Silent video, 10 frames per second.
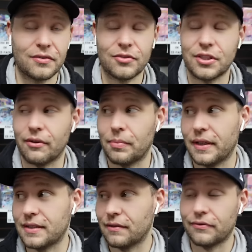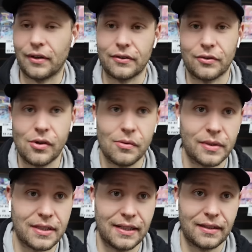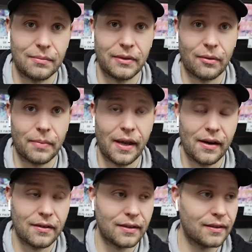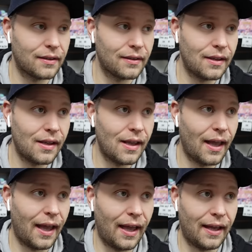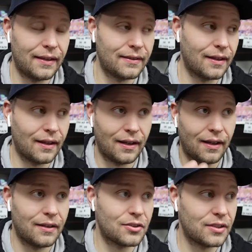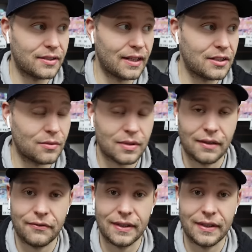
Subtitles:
She replaced the front door, which needed to be repaired. And she said she was going to